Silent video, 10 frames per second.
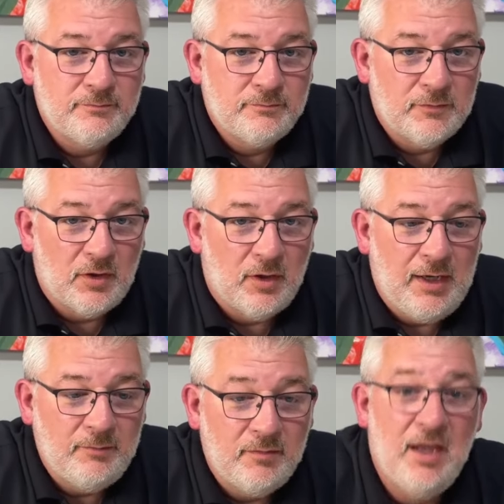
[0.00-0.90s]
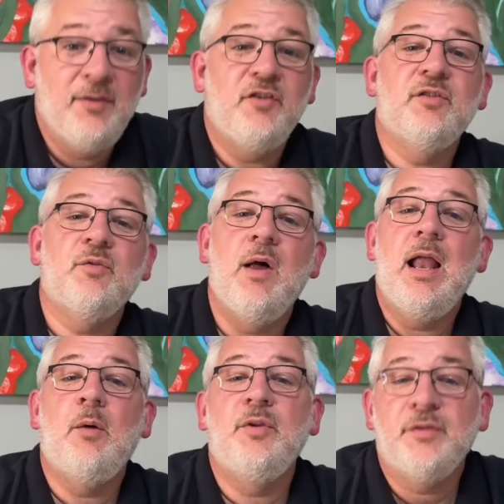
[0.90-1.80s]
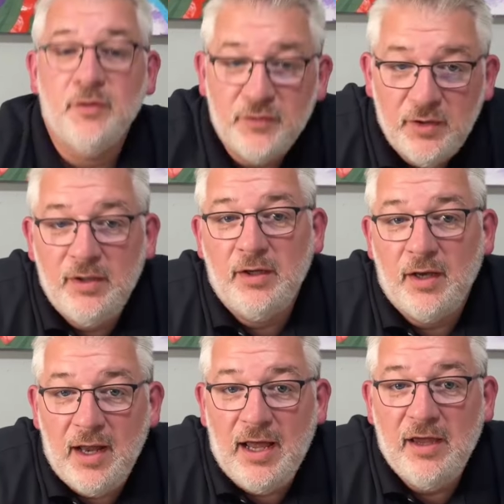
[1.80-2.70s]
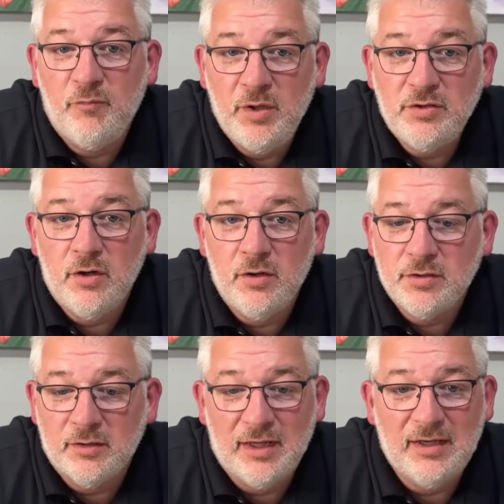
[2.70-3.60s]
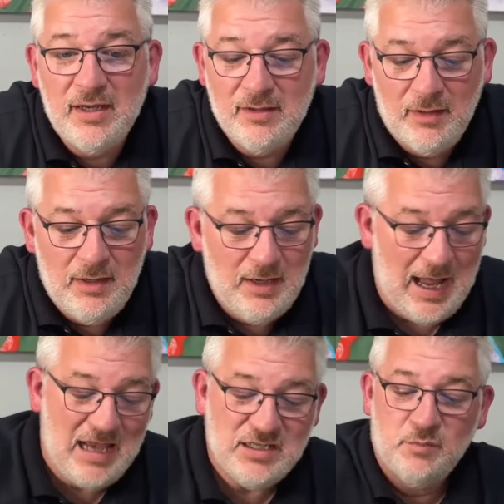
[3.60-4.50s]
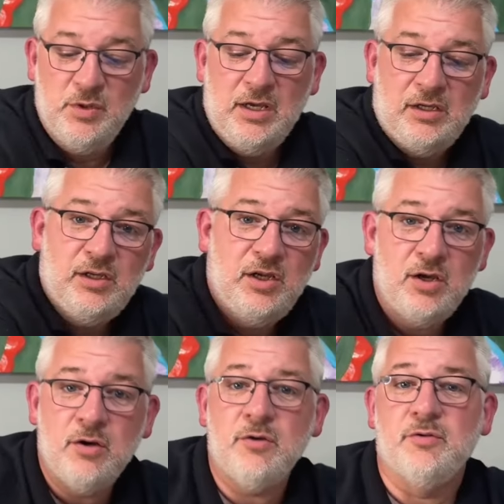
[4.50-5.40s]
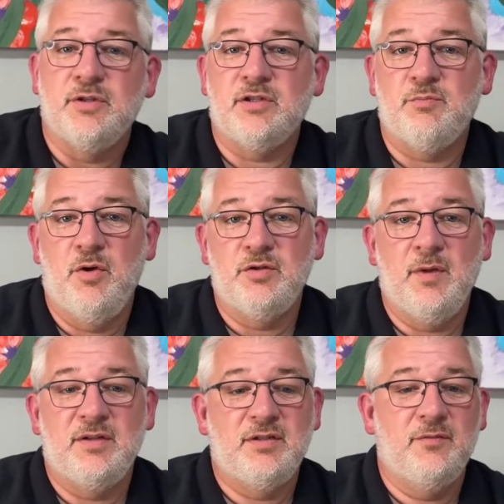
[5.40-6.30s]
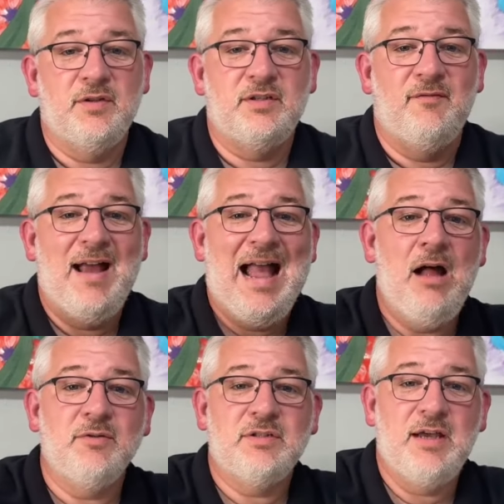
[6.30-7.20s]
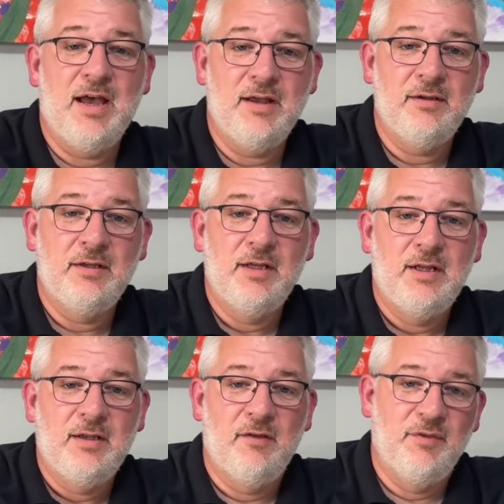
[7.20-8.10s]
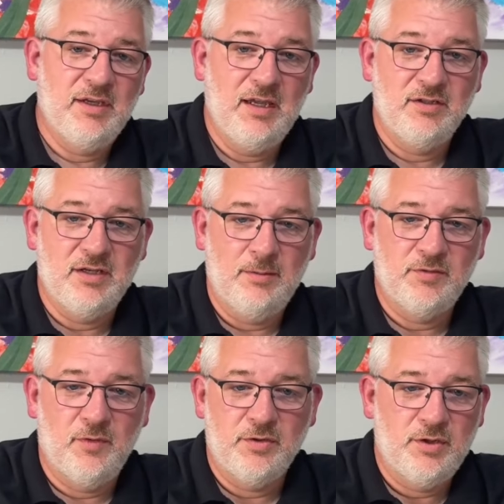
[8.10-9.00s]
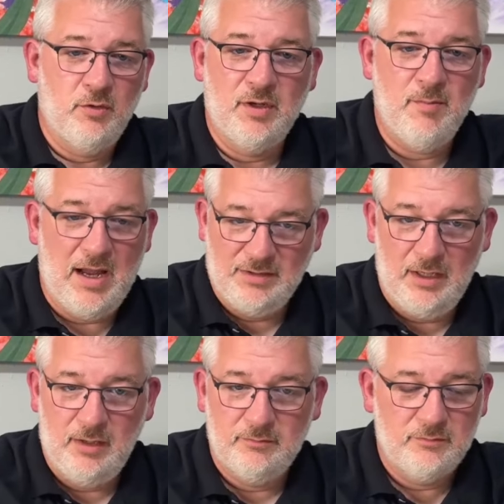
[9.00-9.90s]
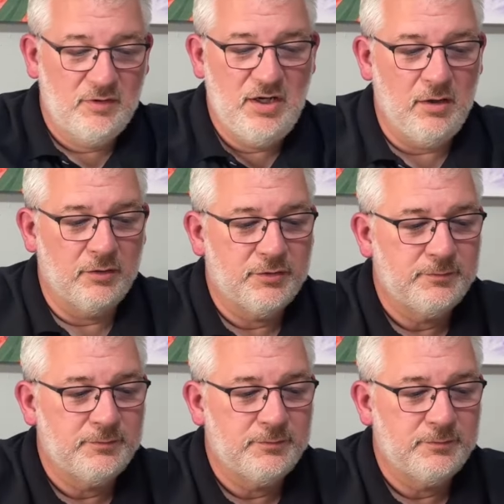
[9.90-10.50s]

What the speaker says: All right? And this is while I was still sitting in an IFB church. But again, I spent years exposing myself to stuff outside of the King James Version only mindset. Years.